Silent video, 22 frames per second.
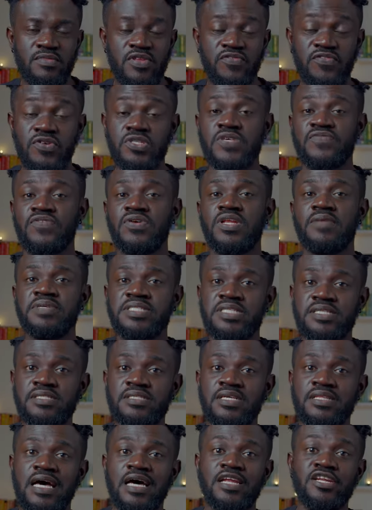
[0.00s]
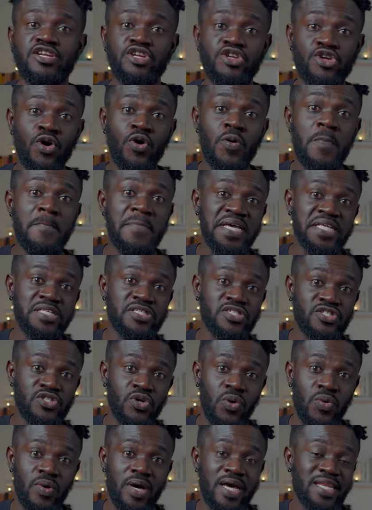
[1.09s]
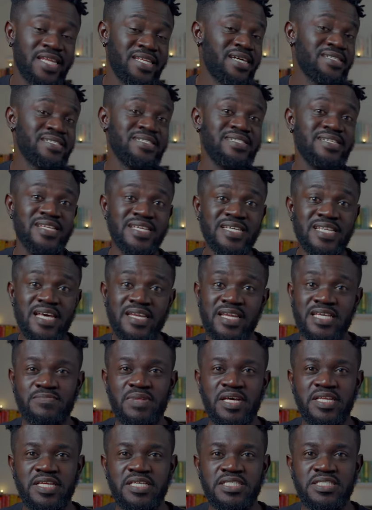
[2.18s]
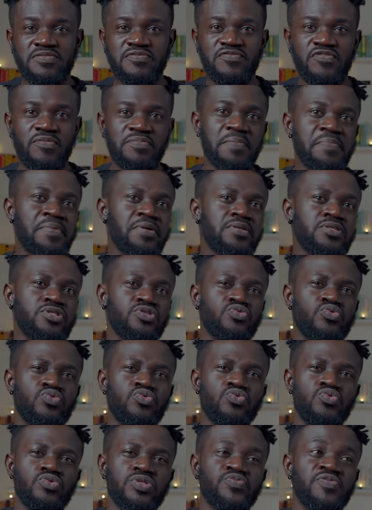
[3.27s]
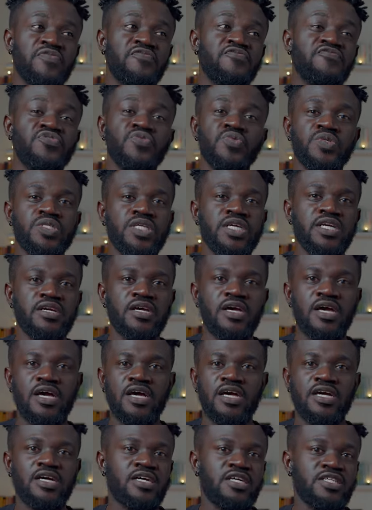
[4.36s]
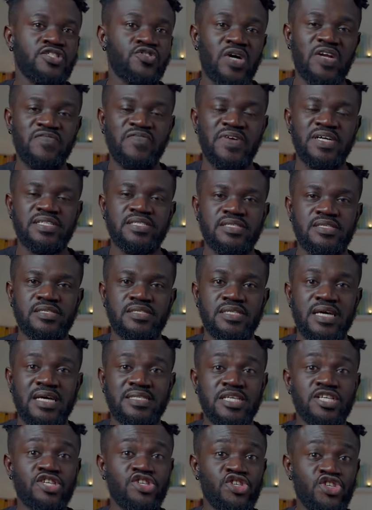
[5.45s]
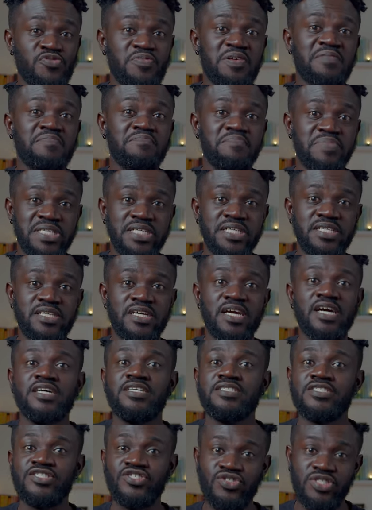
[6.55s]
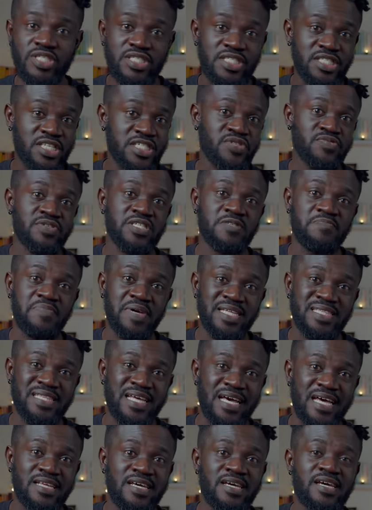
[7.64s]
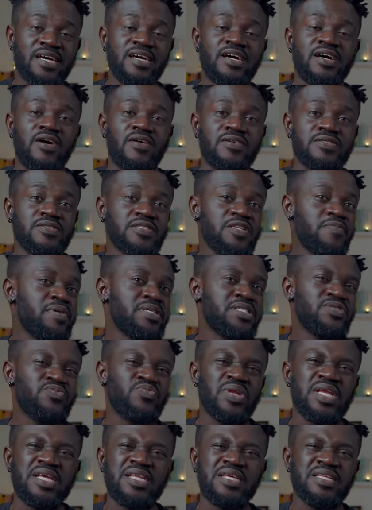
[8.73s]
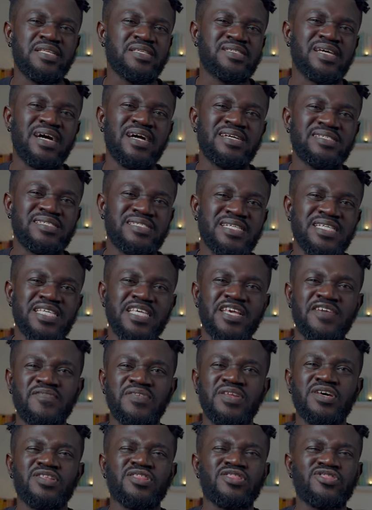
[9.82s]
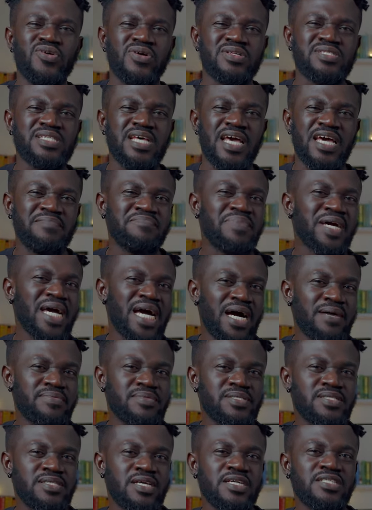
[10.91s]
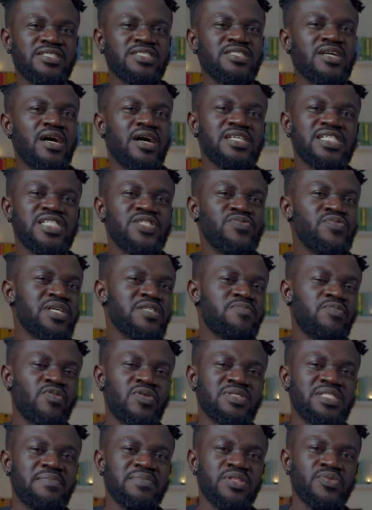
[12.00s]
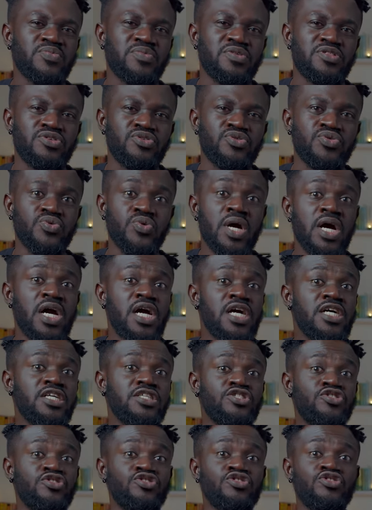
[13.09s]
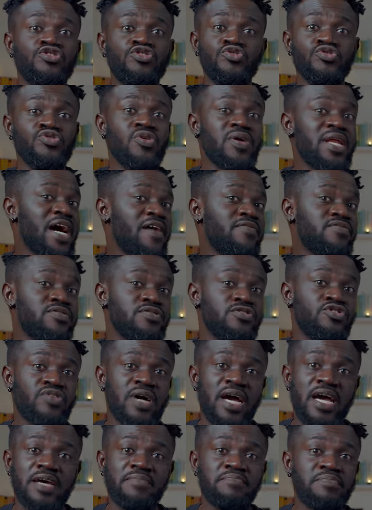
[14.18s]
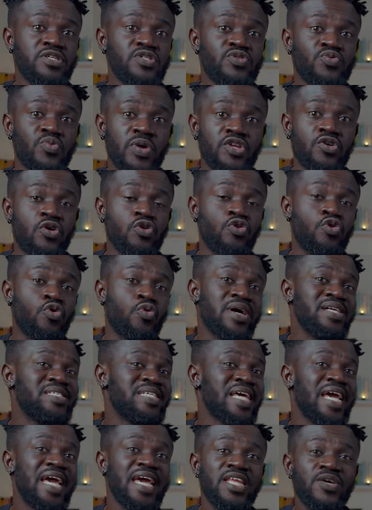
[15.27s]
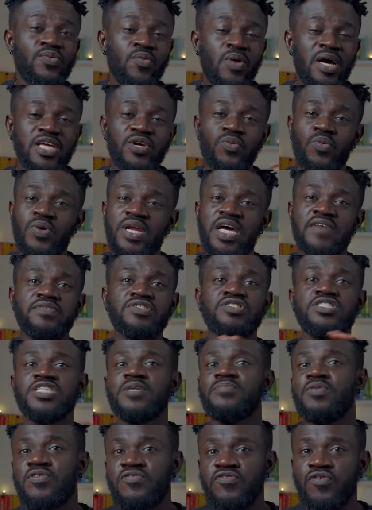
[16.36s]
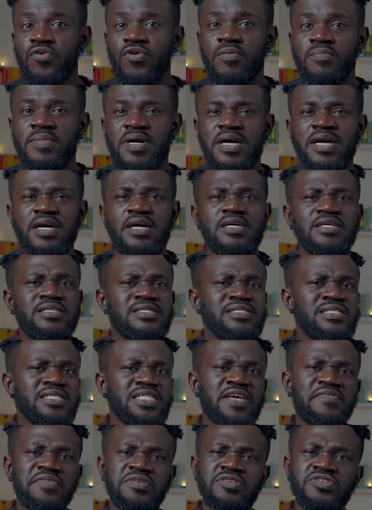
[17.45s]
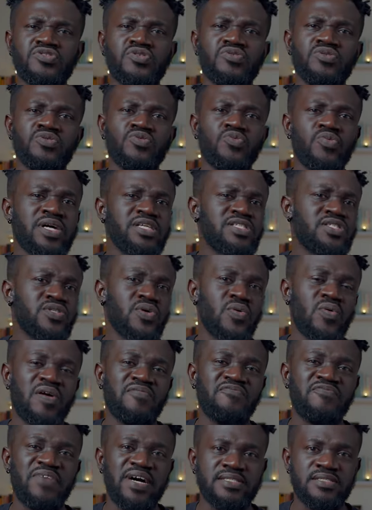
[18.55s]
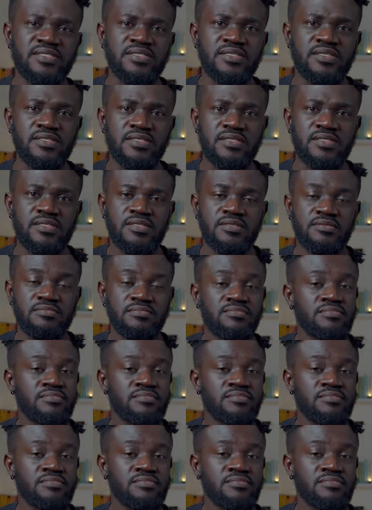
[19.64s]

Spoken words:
First of all, let me just say that no means no, and it doesn't need an explanation from the person who's refusing your advances. As a human being, you just need to respect that until the person willingly decides to give it a thought and perhaps a chance to explore something with you. You do not have to try and persuade or coerce anyone in whatever shape or form to give in to your request or advances.